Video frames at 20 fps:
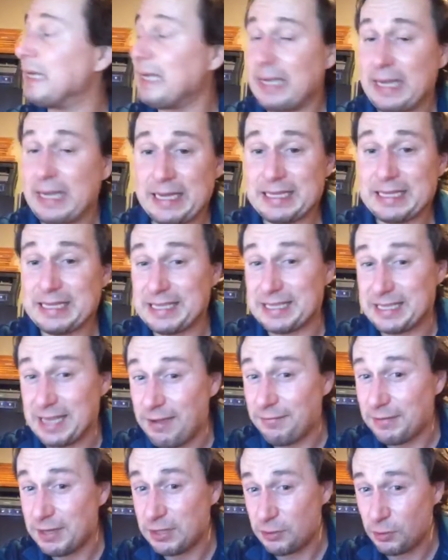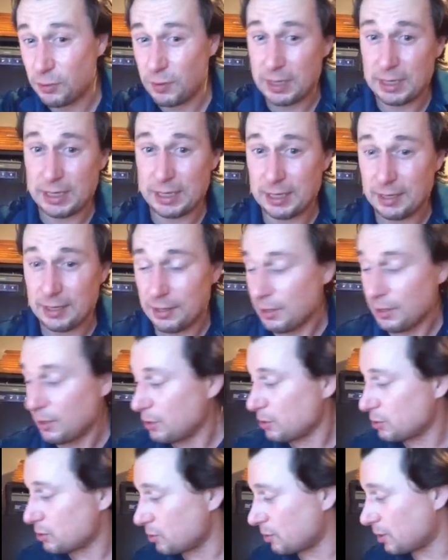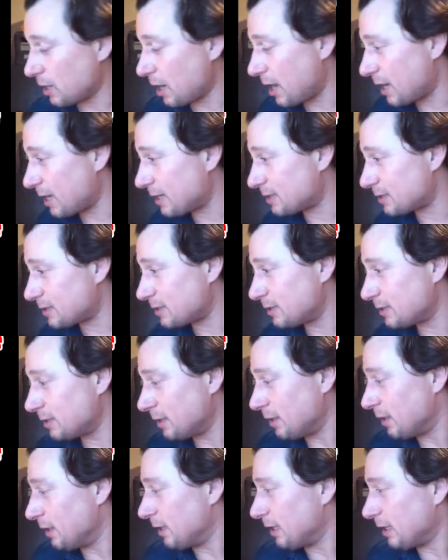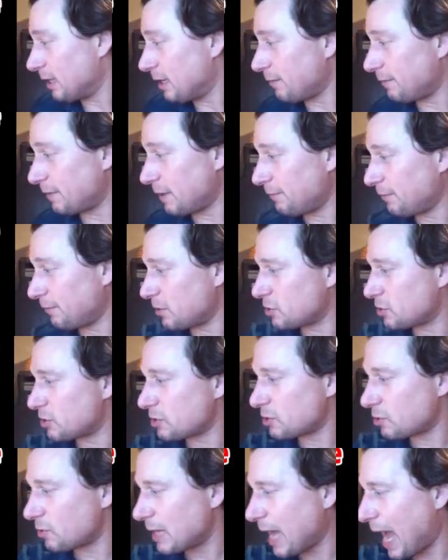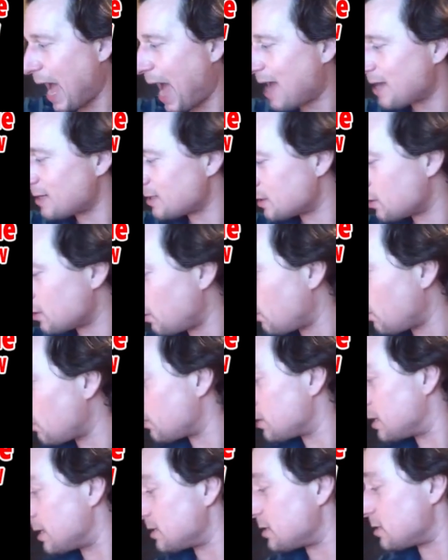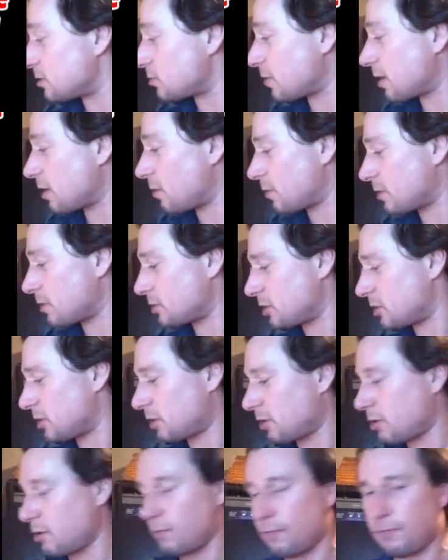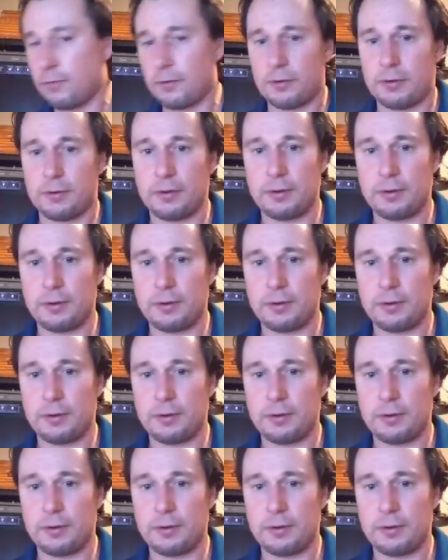It's 7:20. So guys, even if you just go to this is where I want you to go for